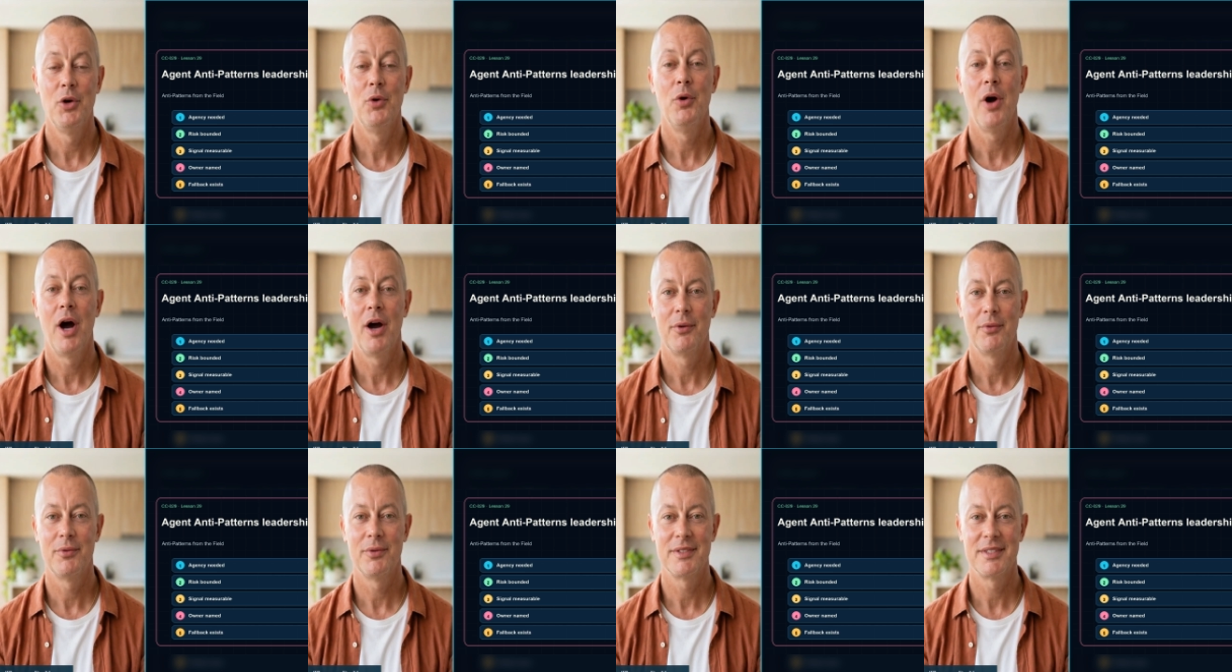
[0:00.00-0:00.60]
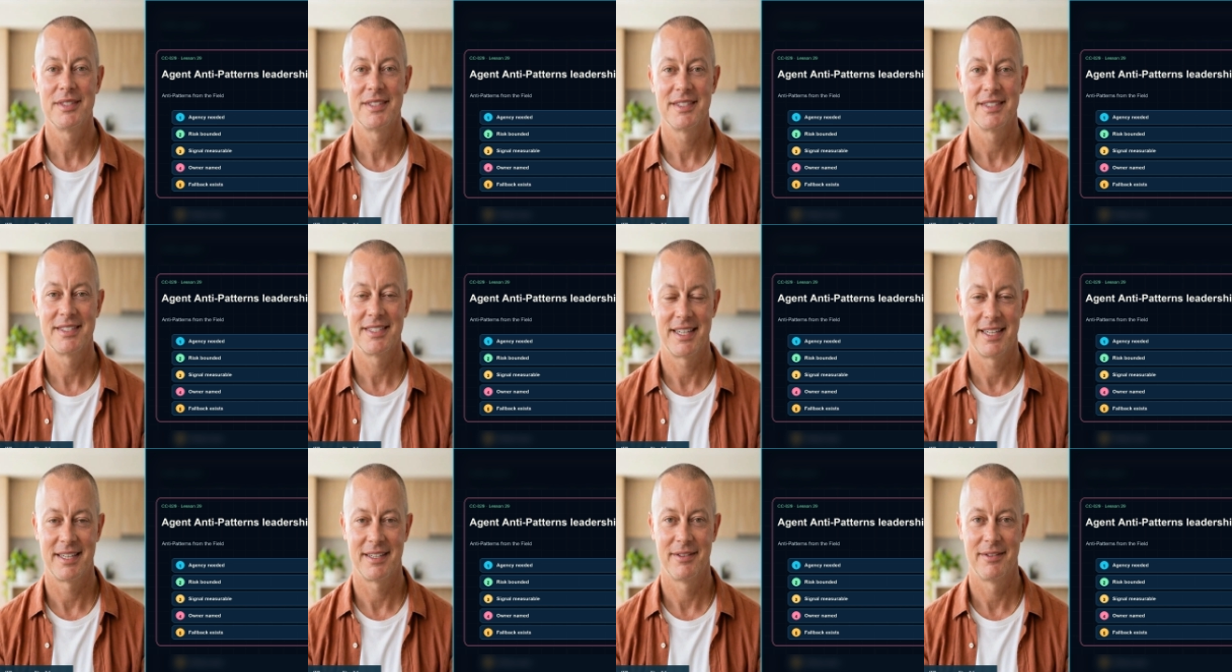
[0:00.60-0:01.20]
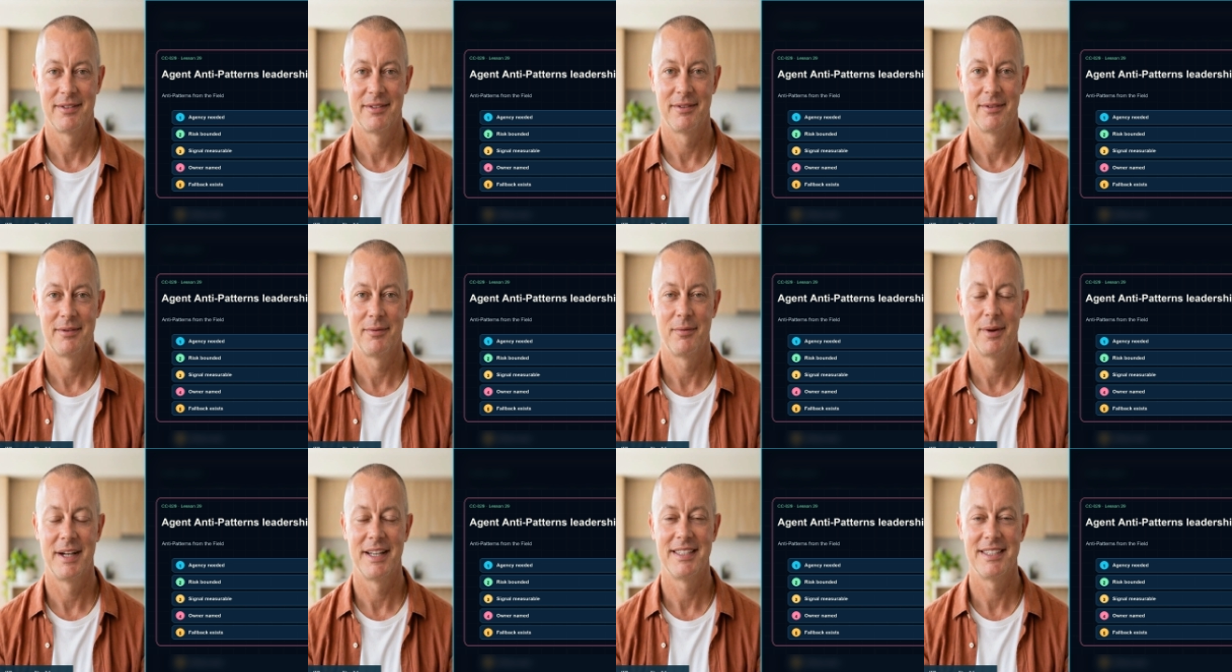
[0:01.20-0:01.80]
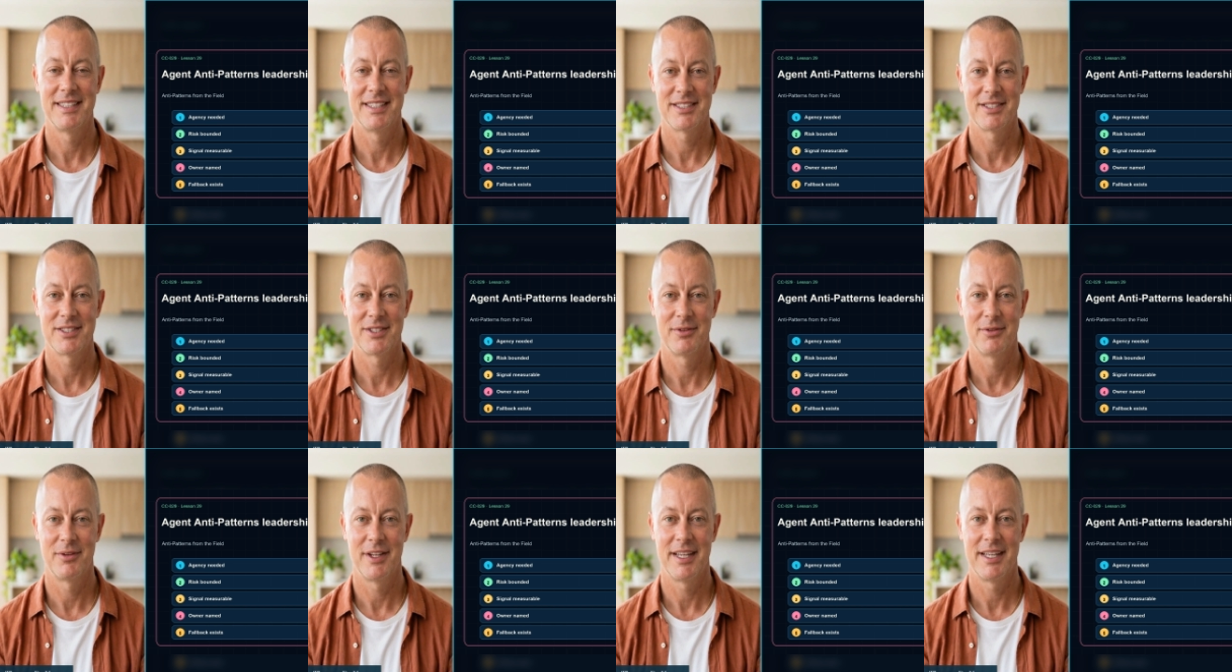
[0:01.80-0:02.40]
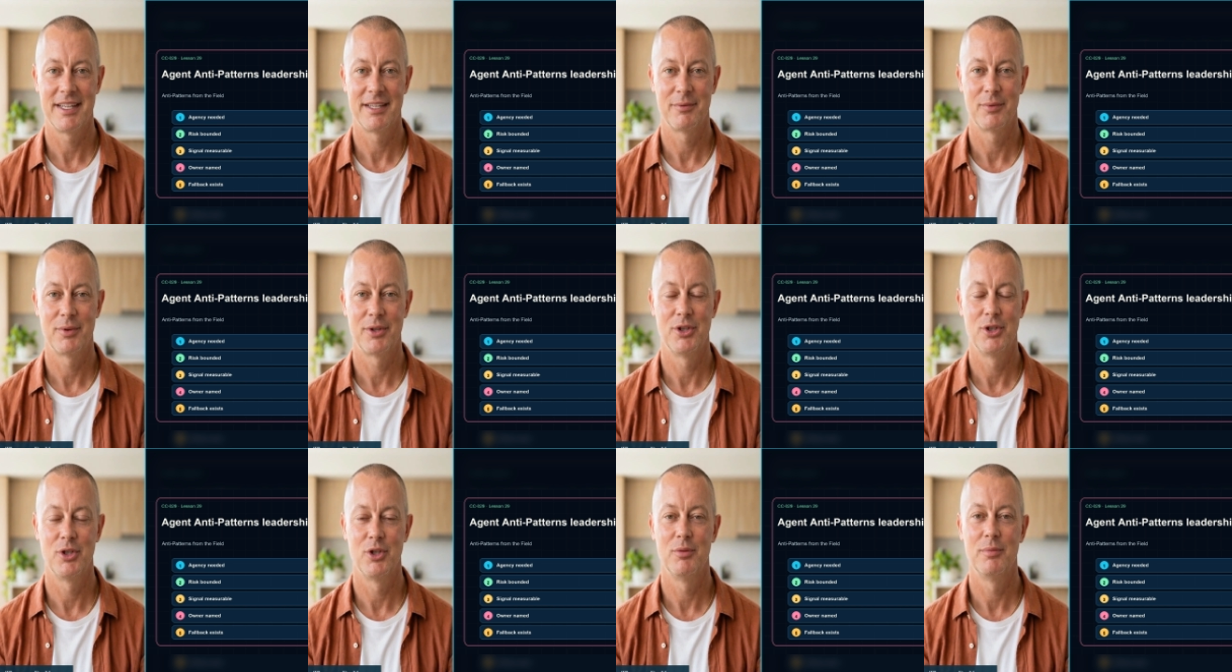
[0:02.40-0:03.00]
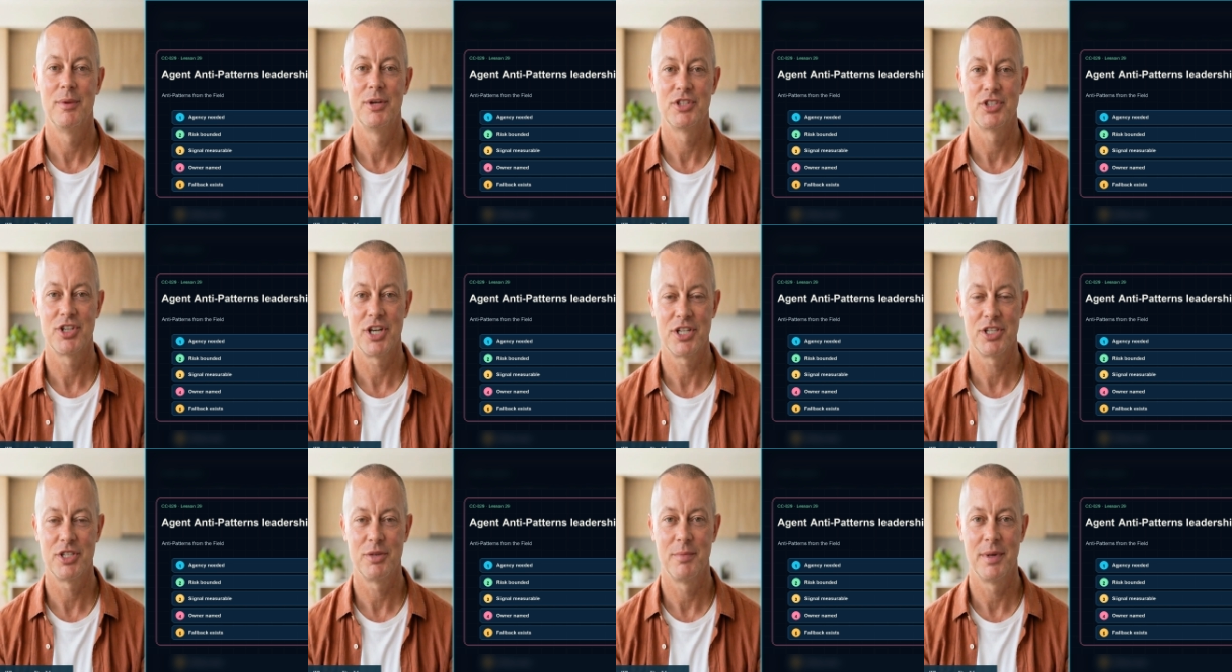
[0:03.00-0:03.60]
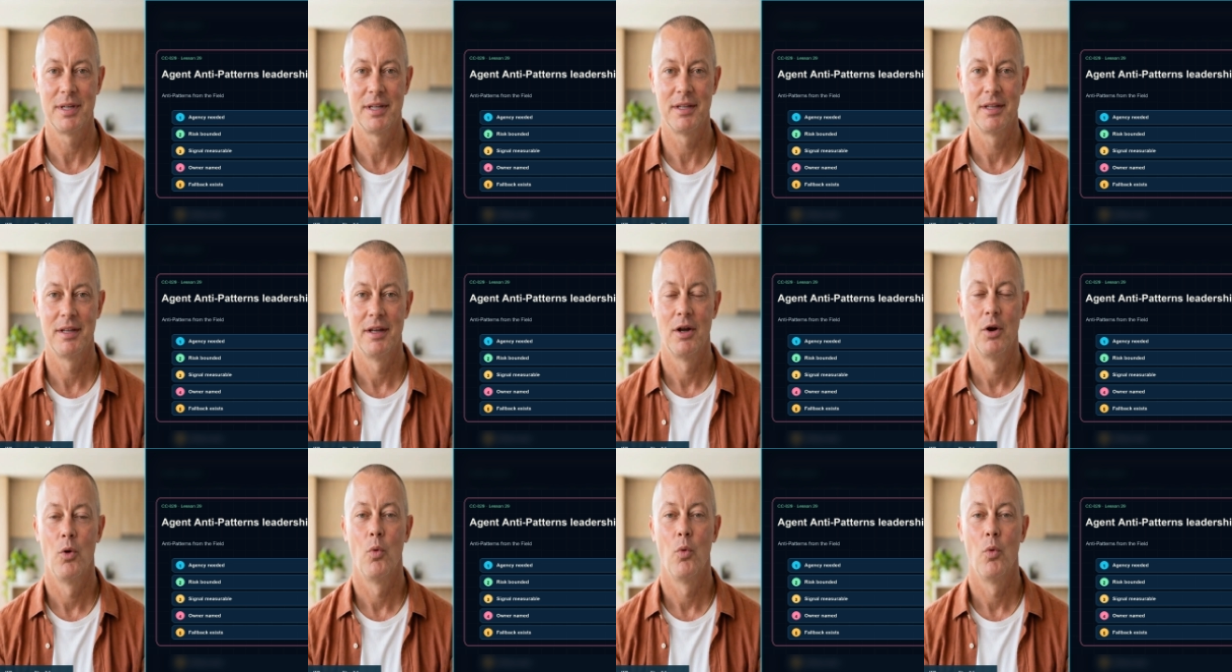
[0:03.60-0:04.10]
Who owns the signal when it disagrees with human judgment?